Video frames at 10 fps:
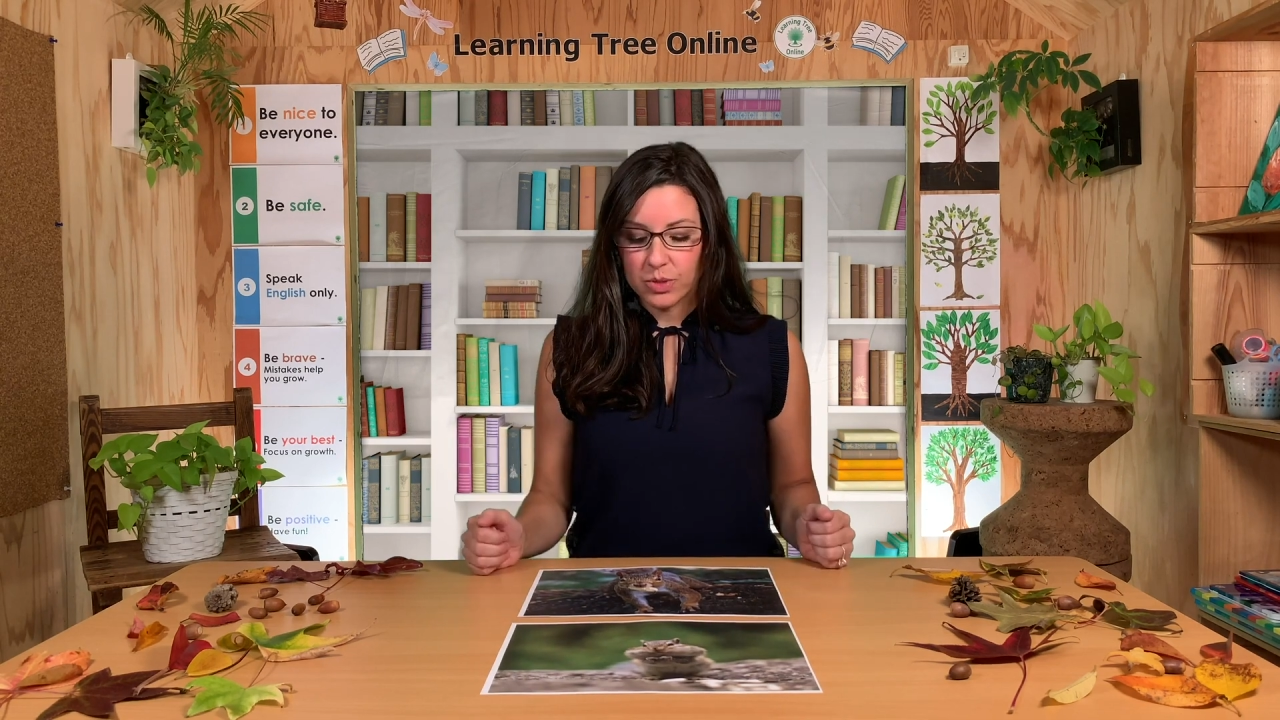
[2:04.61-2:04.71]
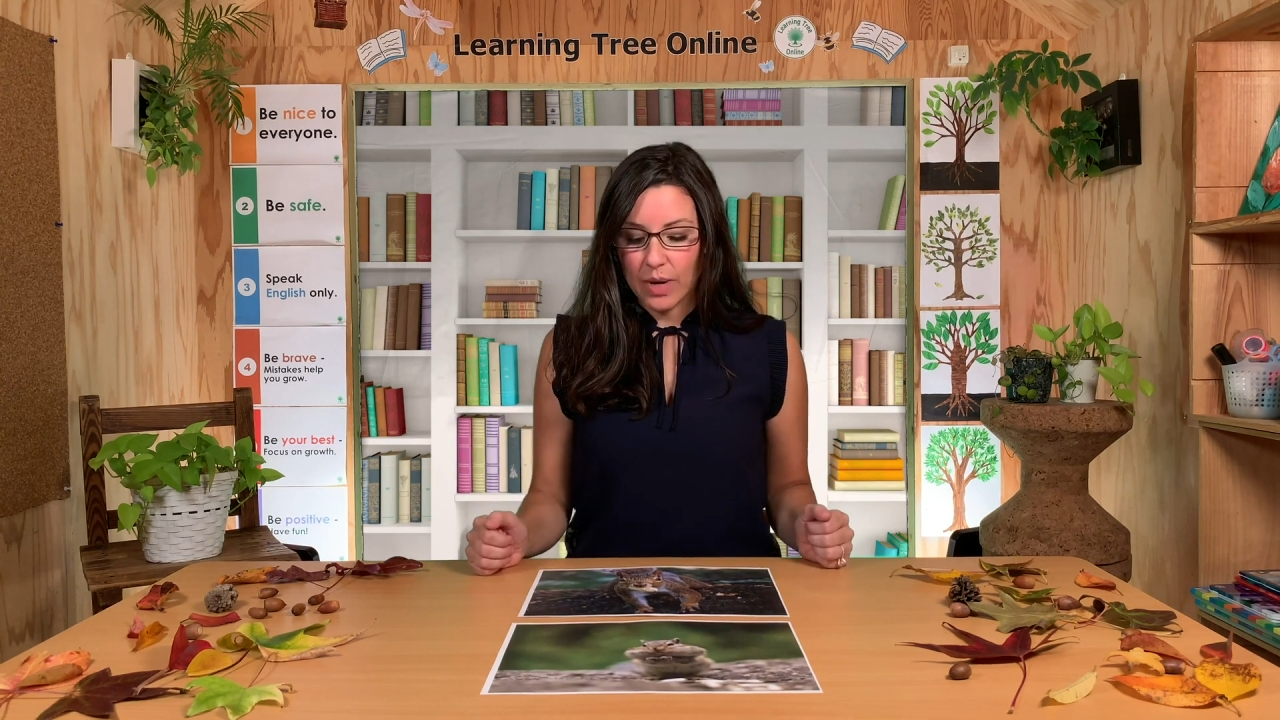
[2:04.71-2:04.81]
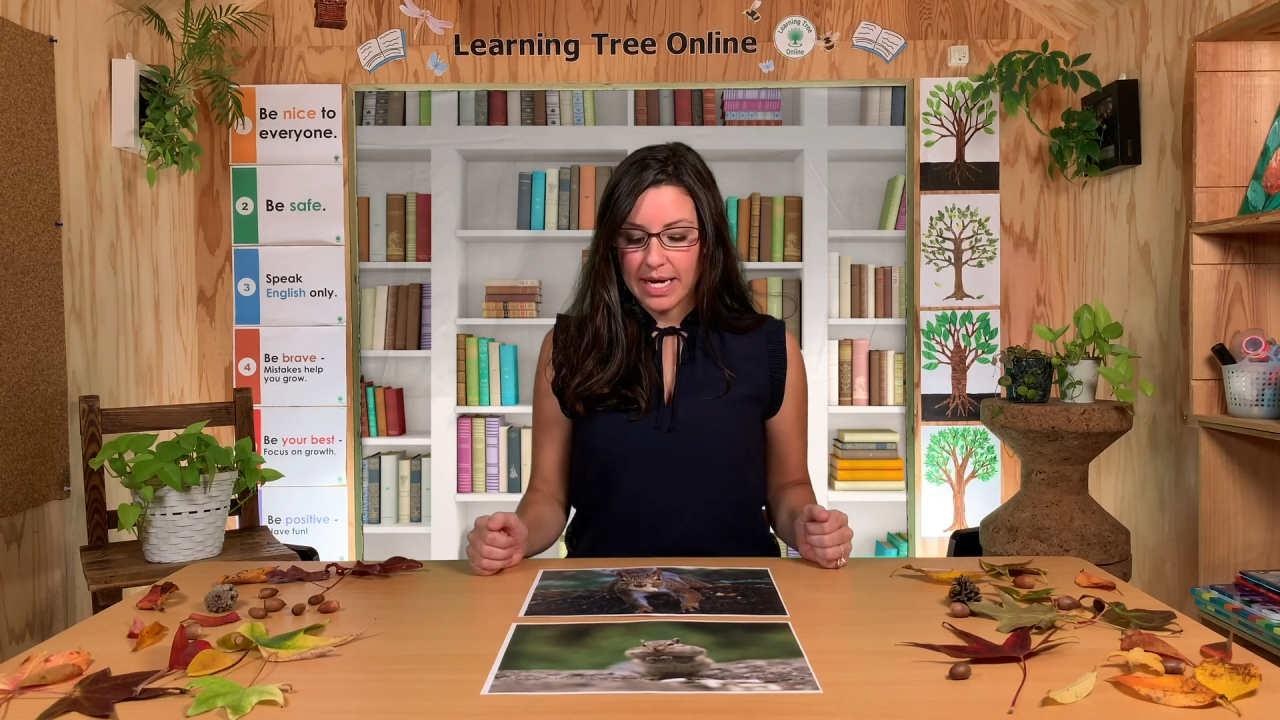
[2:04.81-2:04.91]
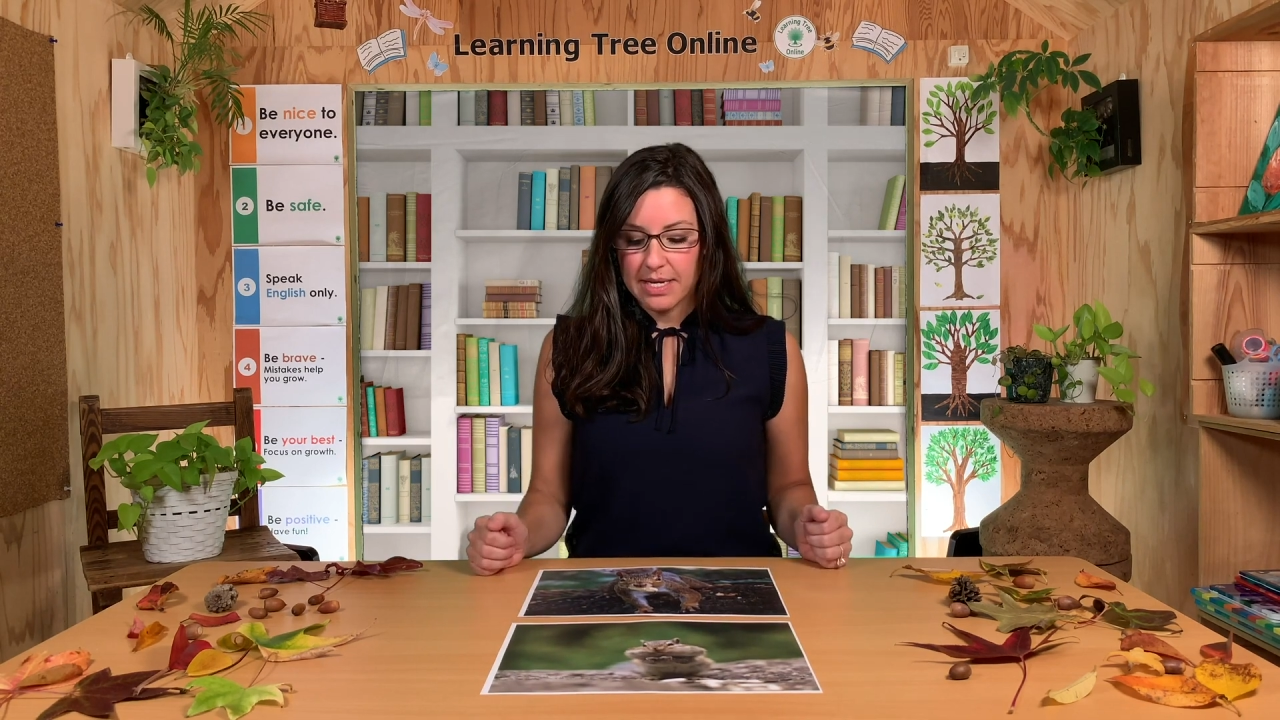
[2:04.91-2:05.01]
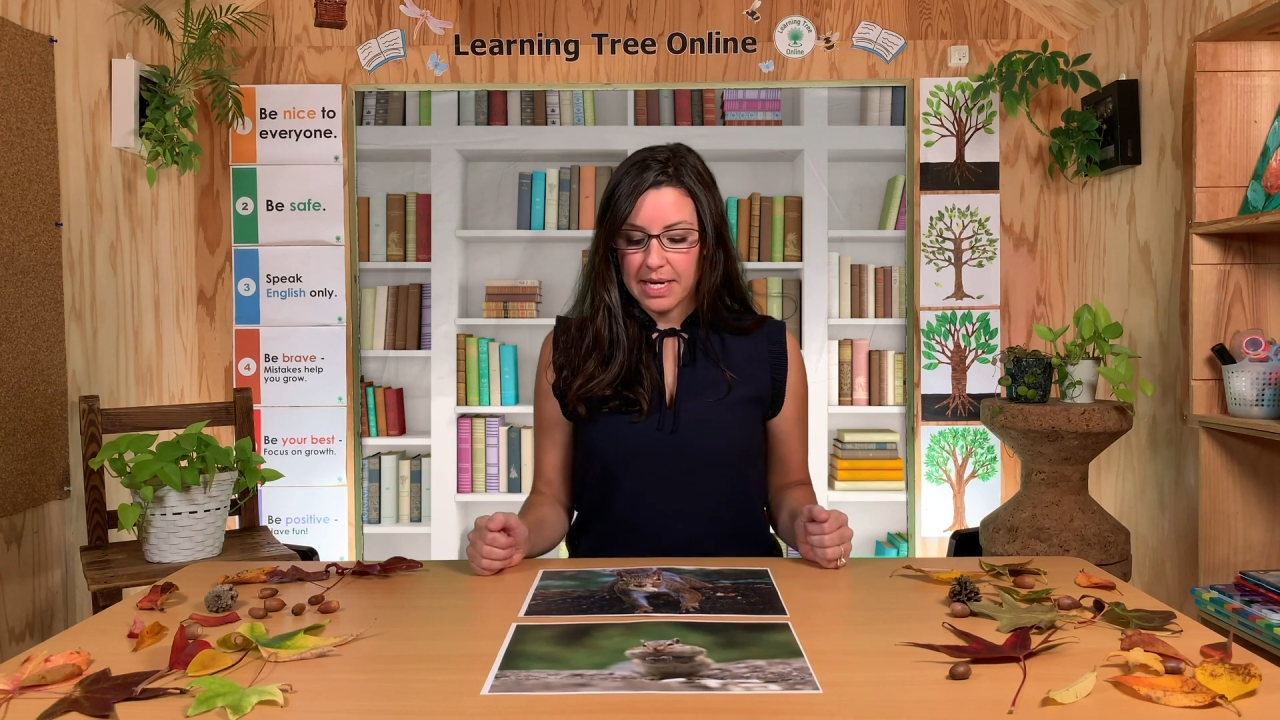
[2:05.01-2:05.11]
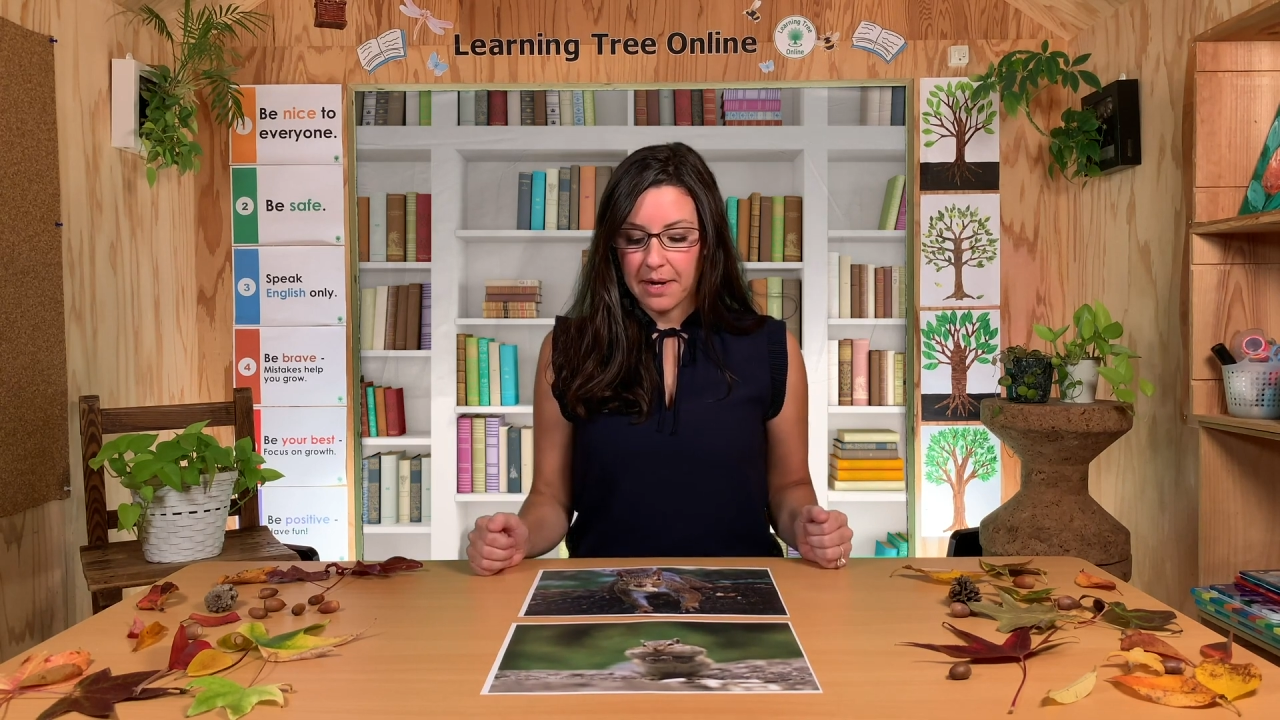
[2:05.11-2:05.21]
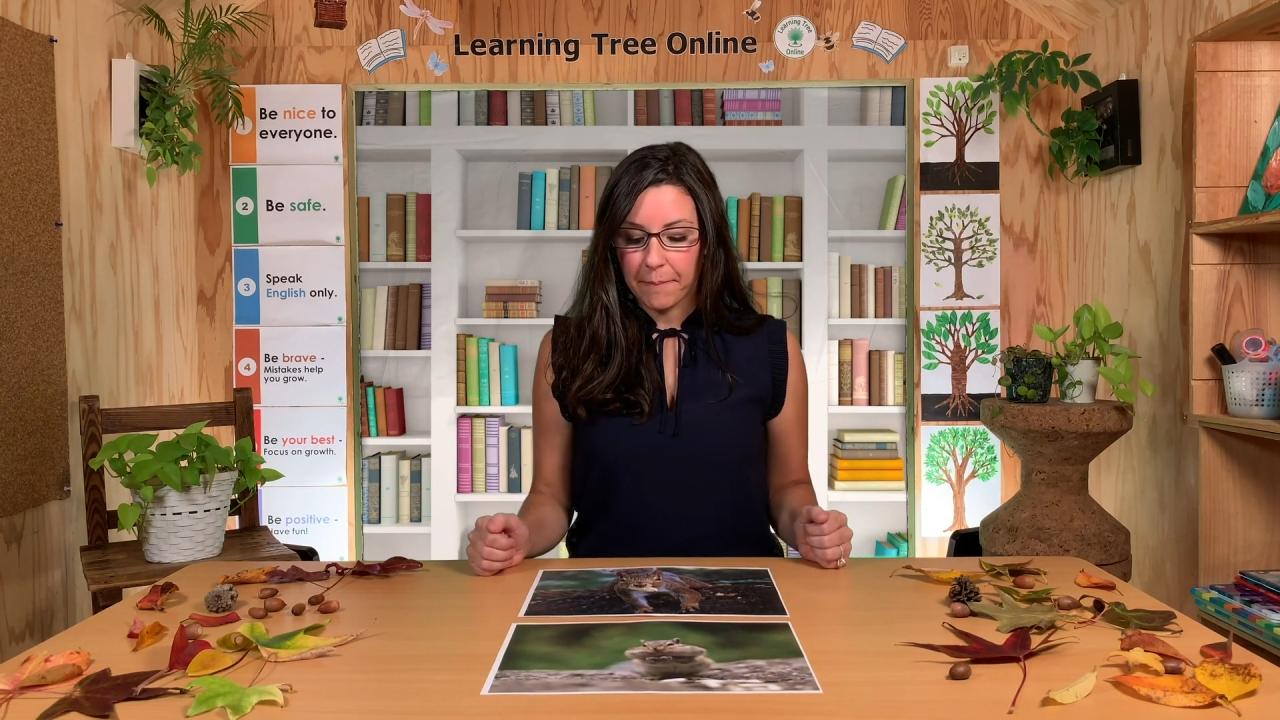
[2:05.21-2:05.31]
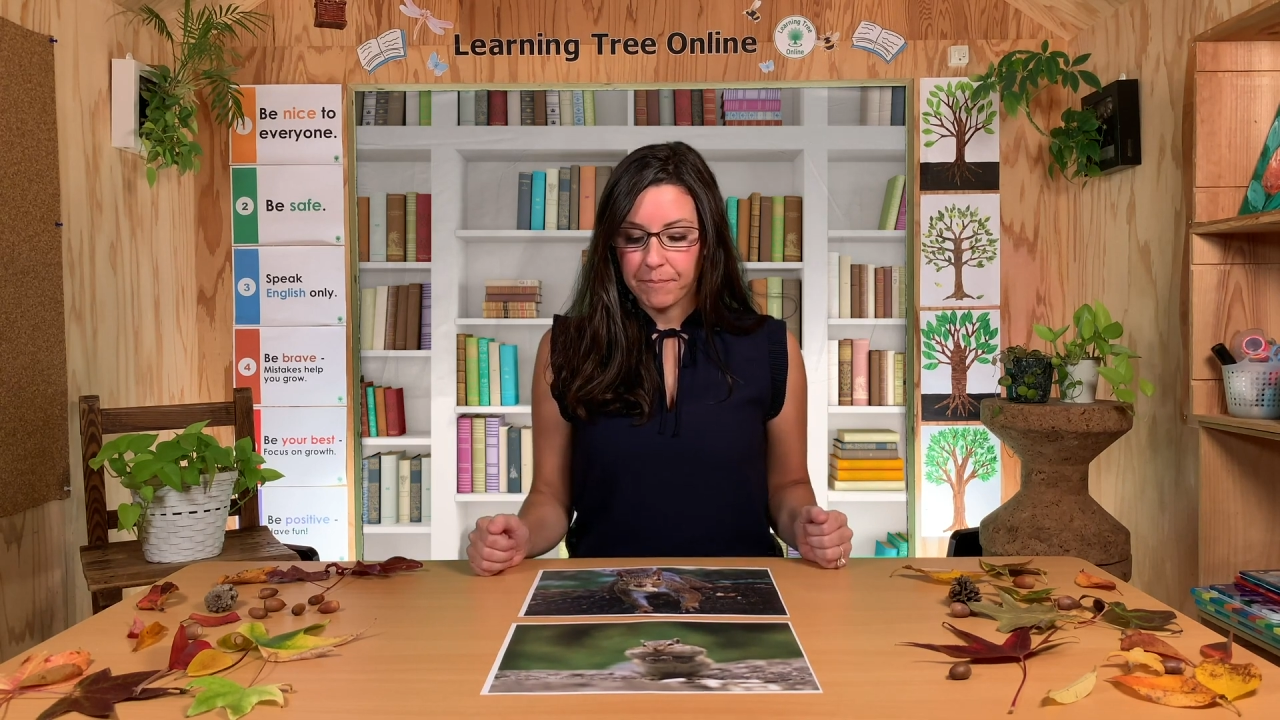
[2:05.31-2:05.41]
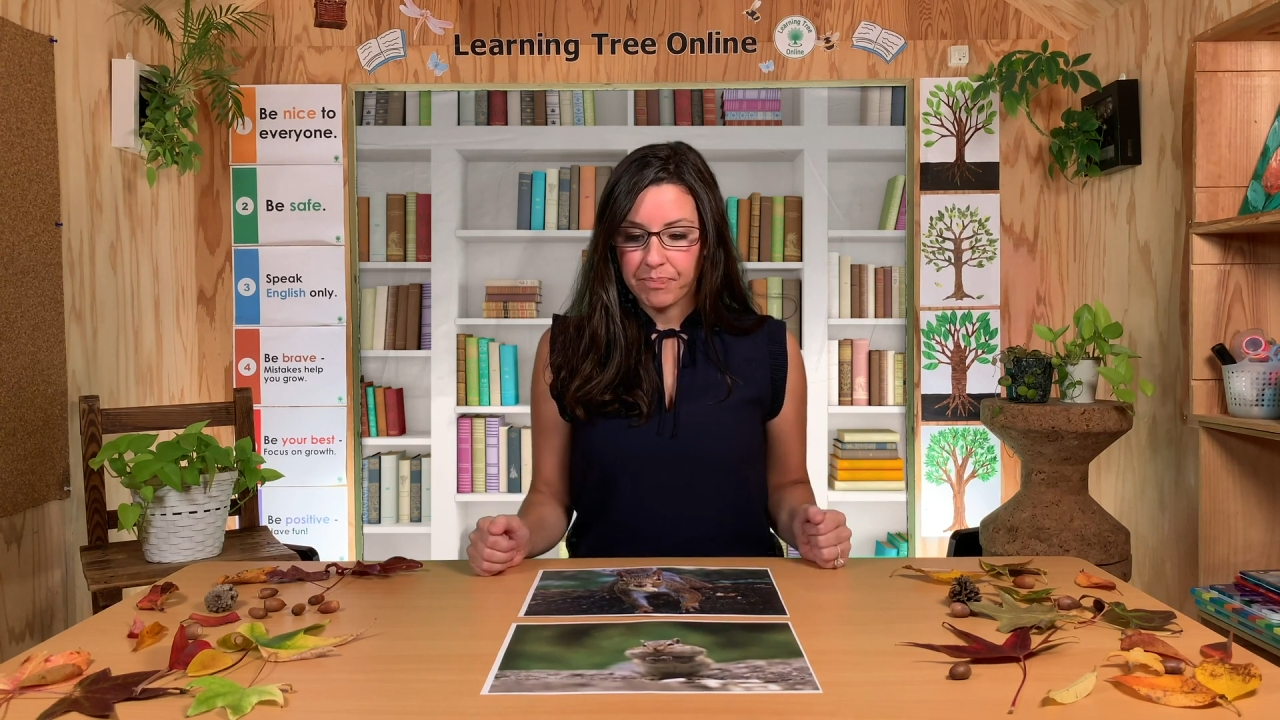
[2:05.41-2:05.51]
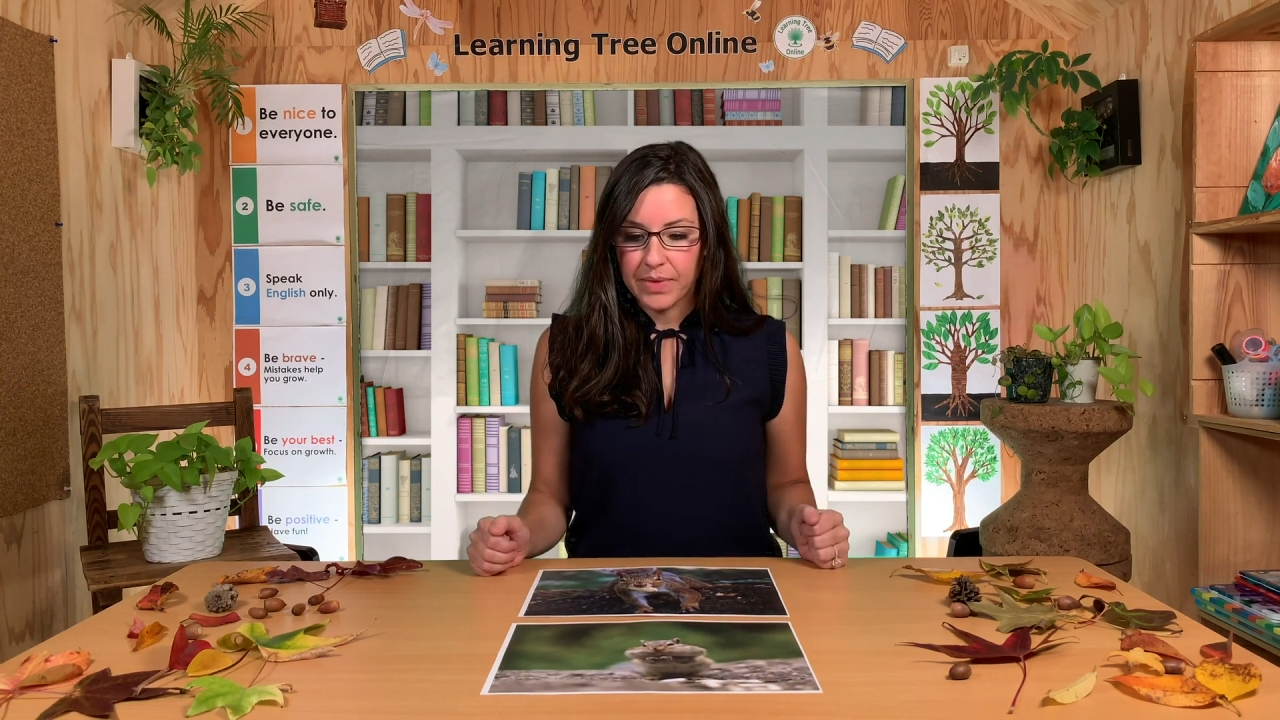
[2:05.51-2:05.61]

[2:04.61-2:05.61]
right here.